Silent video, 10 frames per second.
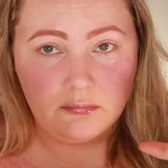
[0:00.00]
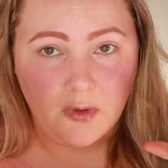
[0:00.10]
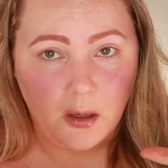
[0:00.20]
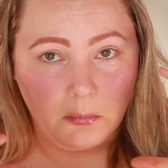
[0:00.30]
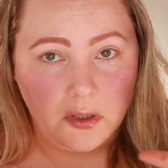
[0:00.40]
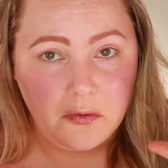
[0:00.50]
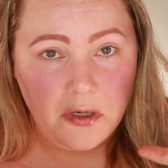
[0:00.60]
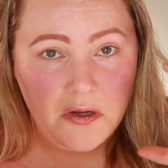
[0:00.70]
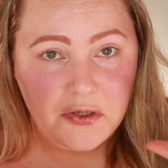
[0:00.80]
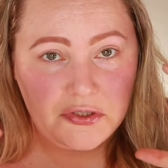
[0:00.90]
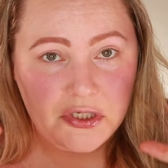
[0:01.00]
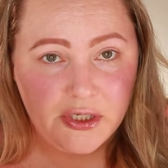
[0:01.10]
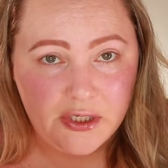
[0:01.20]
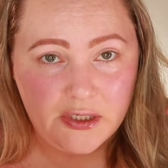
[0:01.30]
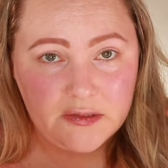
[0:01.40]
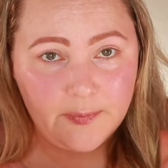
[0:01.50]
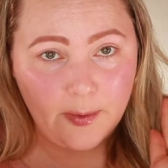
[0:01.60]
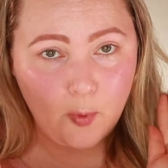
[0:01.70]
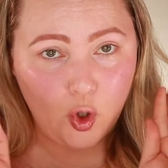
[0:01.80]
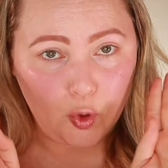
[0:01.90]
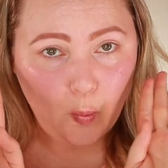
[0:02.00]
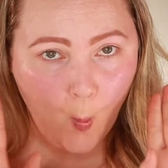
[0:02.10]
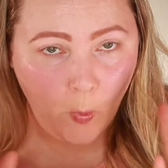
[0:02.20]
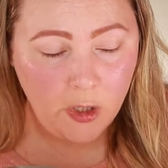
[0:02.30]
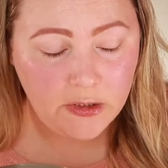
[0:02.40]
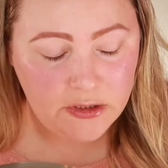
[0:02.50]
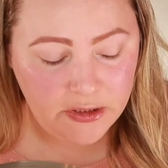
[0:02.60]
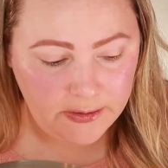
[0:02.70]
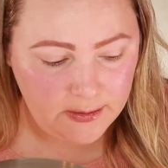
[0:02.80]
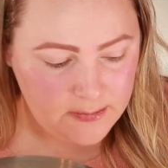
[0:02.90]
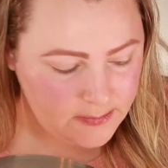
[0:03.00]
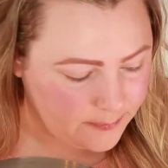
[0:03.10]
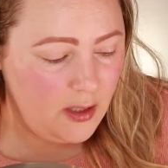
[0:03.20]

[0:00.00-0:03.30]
Not blown out cheeks, but more cheeks.